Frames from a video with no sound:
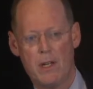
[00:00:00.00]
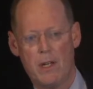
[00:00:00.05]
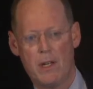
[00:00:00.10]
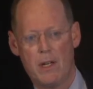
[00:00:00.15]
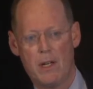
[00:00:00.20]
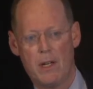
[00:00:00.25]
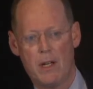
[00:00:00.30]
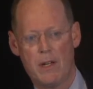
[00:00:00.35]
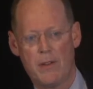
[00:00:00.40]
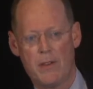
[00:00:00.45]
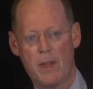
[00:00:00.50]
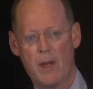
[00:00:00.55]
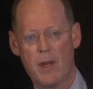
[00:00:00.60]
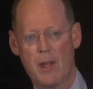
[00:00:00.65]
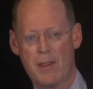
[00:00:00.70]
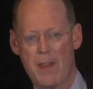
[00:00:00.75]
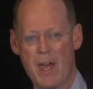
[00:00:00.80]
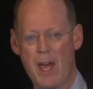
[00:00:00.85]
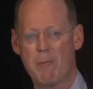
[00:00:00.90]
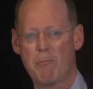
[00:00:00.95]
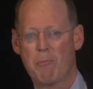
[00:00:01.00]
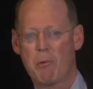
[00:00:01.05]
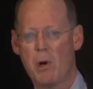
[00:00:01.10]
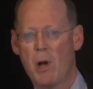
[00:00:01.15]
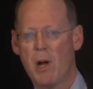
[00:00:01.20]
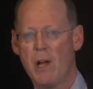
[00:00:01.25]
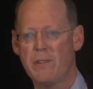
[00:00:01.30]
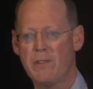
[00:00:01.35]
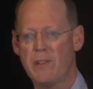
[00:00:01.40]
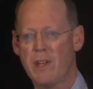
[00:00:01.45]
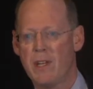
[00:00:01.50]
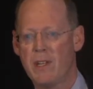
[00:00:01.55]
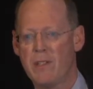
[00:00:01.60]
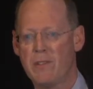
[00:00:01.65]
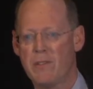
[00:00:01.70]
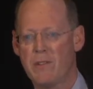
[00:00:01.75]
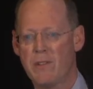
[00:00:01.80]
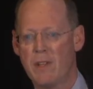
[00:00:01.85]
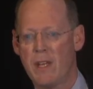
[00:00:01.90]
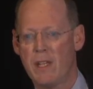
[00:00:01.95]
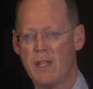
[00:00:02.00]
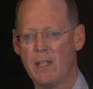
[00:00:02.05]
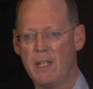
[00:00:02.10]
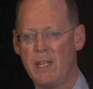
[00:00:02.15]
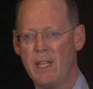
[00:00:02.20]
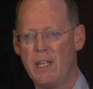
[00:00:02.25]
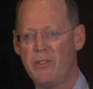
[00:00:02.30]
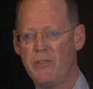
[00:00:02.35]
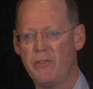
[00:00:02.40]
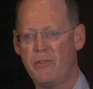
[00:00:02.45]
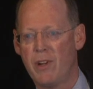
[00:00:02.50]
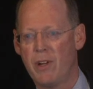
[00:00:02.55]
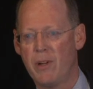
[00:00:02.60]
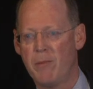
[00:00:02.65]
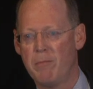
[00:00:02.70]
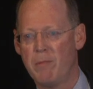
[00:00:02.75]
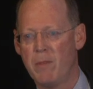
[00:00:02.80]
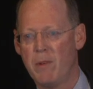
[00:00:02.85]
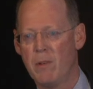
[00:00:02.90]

that process that leads from